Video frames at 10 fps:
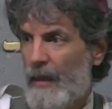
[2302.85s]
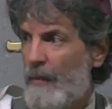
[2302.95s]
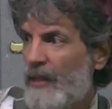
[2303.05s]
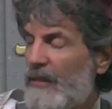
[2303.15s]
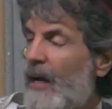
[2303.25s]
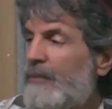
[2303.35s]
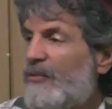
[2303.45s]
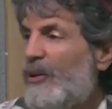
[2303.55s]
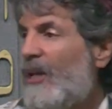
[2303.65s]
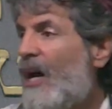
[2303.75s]
How many times
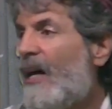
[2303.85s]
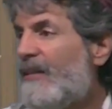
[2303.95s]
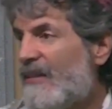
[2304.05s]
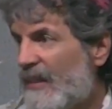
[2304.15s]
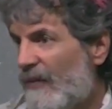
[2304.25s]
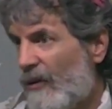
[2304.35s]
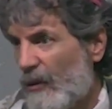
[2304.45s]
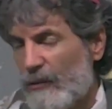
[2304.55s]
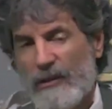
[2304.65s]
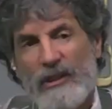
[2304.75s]
have we lied to save
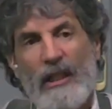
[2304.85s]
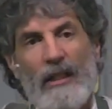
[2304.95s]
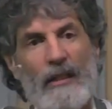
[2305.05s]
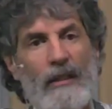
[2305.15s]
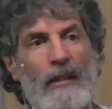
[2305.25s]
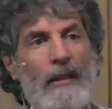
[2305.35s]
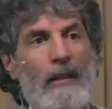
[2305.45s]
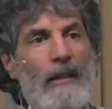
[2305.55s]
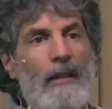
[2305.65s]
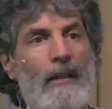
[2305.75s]
our own skin,
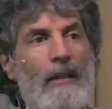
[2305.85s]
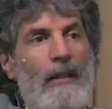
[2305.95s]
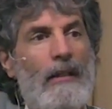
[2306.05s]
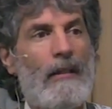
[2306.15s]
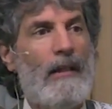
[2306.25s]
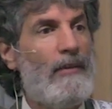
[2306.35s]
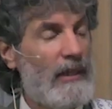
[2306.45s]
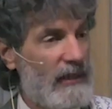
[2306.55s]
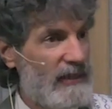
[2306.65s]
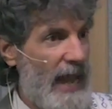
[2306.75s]
even
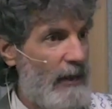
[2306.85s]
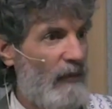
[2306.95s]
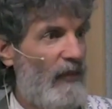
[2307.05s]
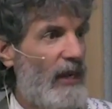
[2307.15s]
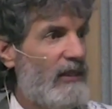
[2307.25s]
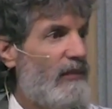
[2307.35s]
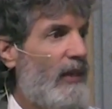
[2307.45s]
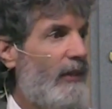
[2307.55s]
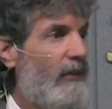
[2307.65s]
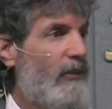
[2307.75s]
at the sacrifice of
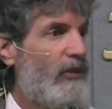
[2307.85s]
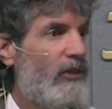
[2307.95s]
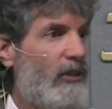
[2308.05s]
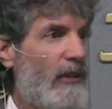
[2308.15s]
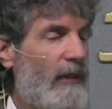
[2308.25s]
others?